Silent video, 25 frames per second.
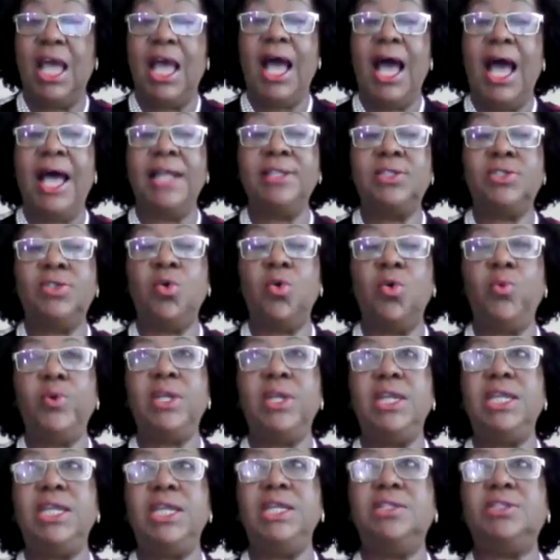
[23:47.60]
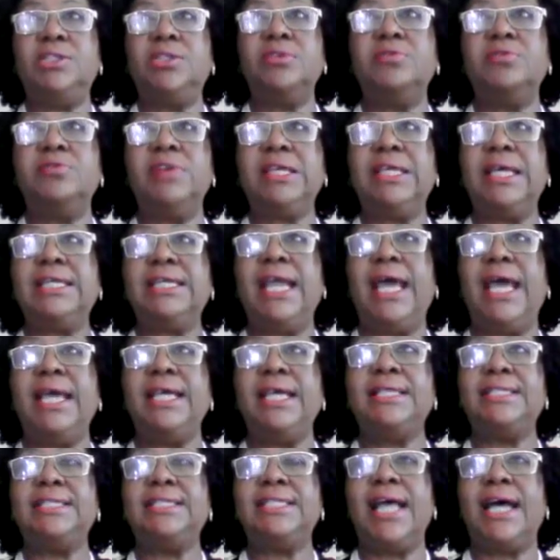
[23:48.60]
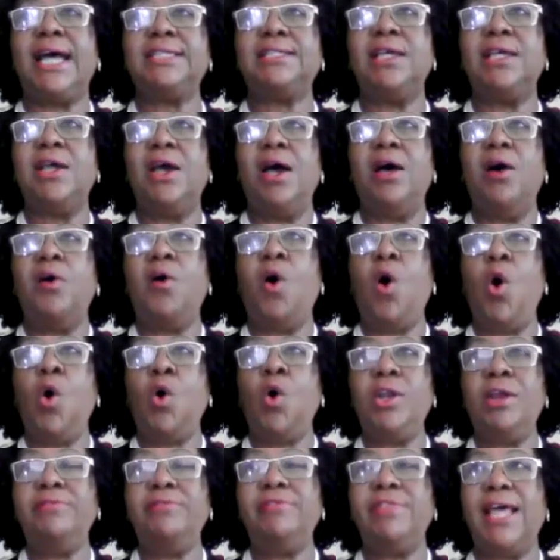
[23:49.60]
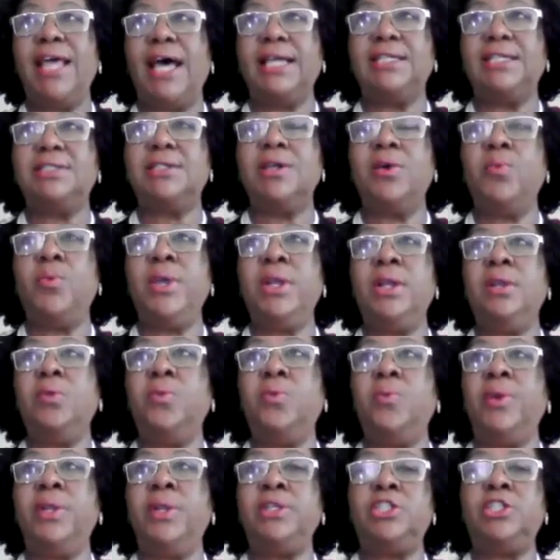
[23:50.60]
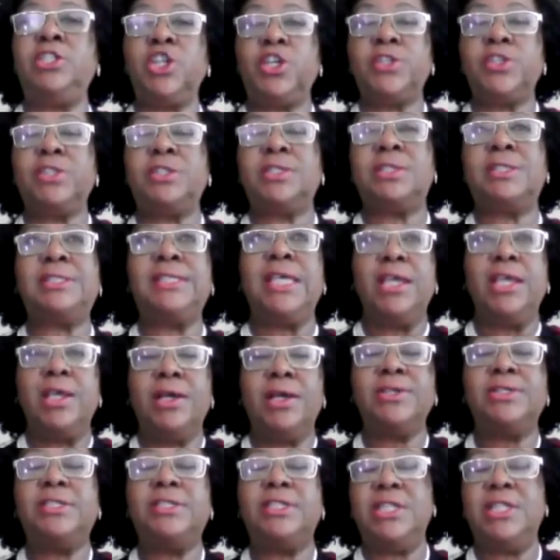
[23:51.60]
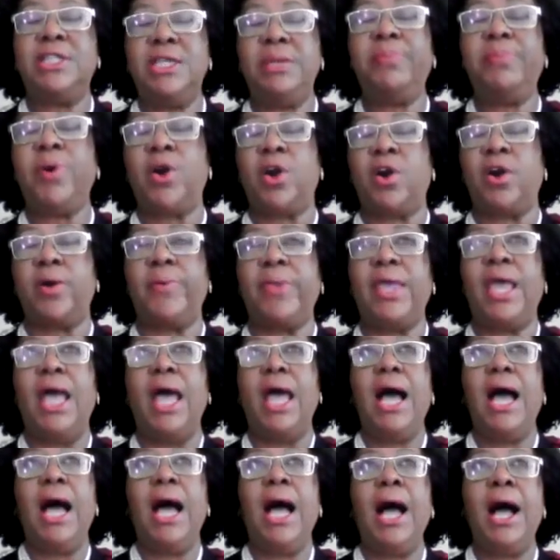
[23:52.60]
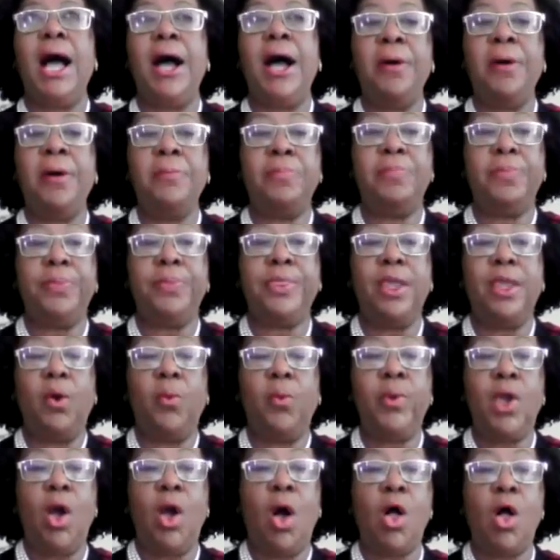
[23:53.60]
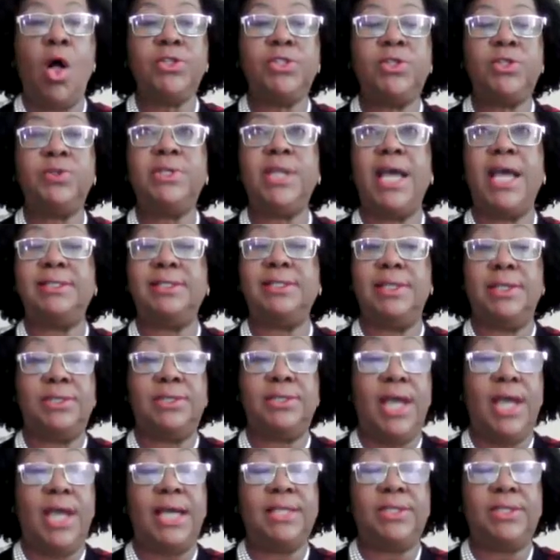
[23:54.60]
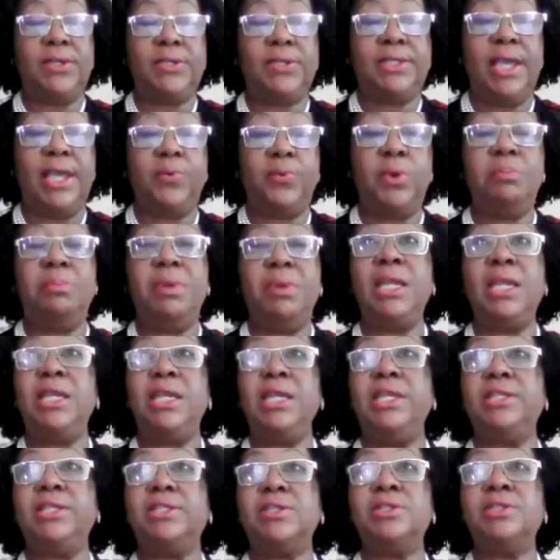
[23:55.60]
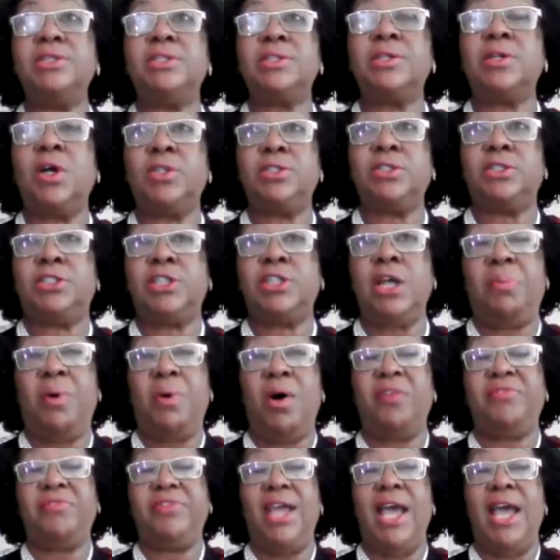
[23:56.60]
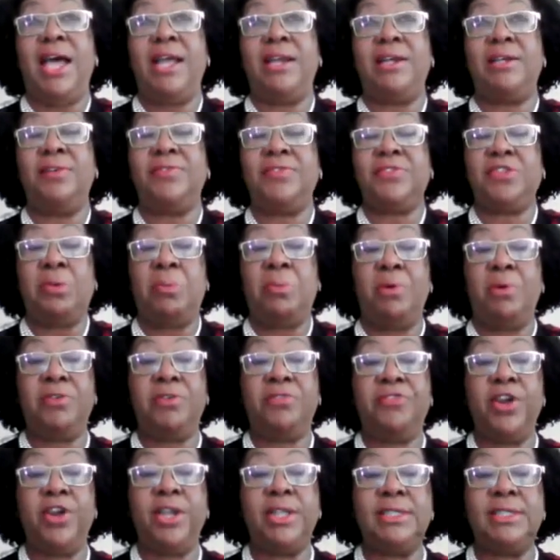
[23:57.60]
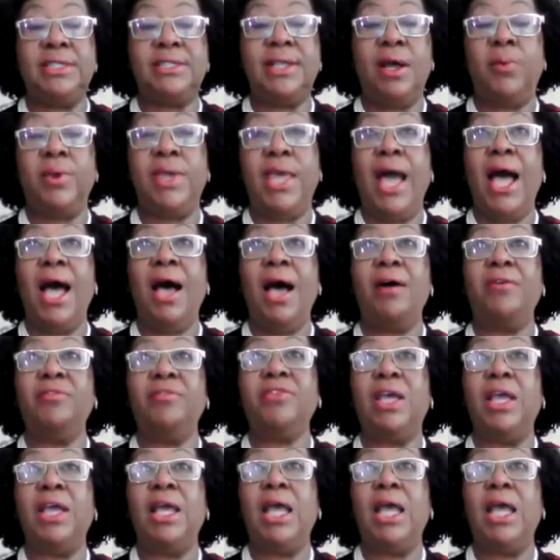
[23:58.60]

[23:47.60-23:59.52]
And so we need to recognize that all of that will just sink us deeper. We also, as you said, we may need to chop off the hand of some of the friends that we have